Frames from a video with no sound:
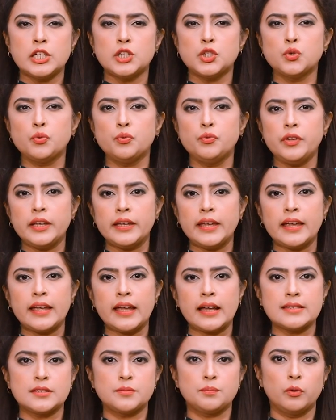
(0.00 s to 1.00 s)
to weaken
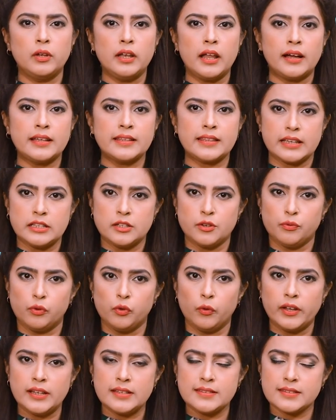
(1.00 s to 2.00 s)
Hezbollah's
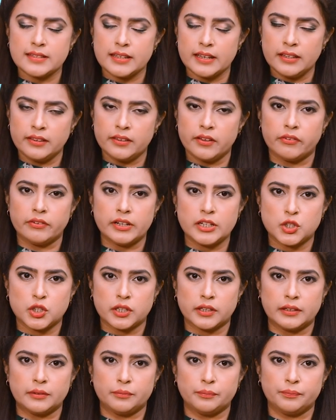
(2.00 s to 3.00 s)
influence in the
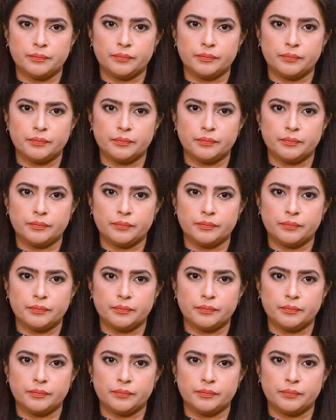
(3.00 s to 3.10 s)
region.